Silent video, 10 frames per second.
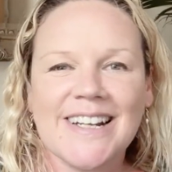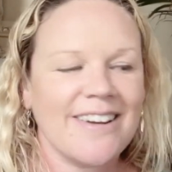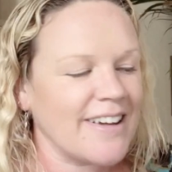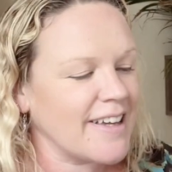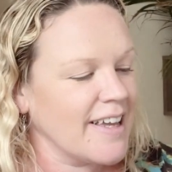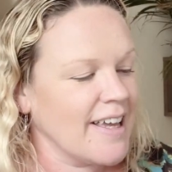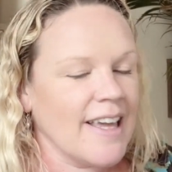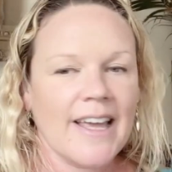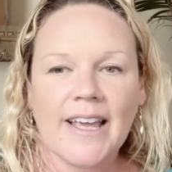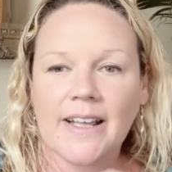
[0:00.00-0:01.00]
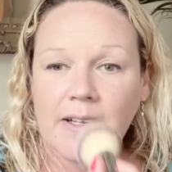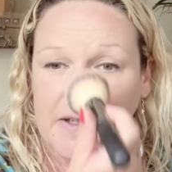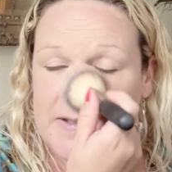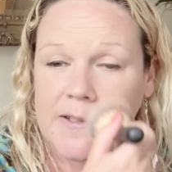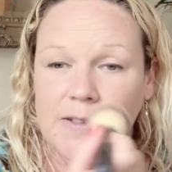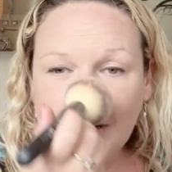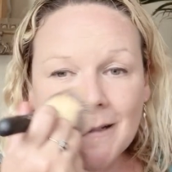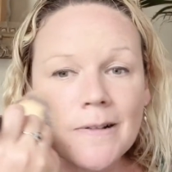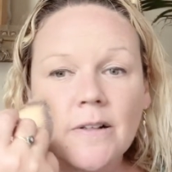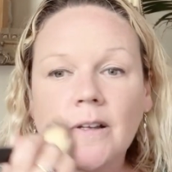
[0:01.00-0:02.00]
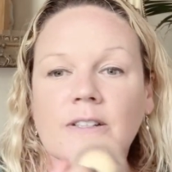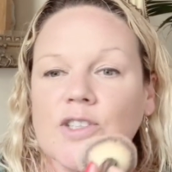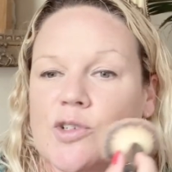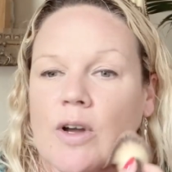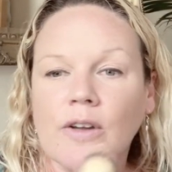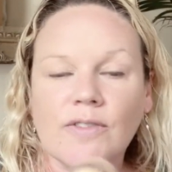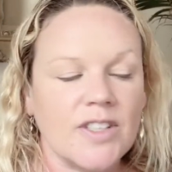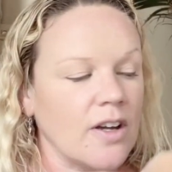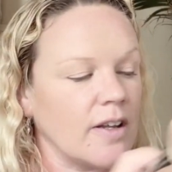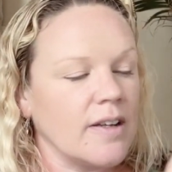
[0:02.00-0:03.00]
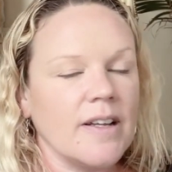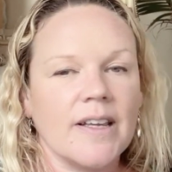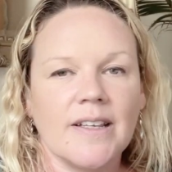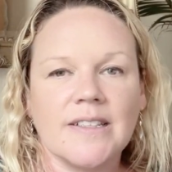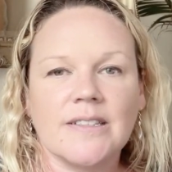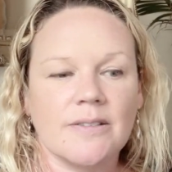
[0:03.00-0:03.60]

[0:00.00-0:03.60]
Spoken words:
Like, it doesn't look too overdone, it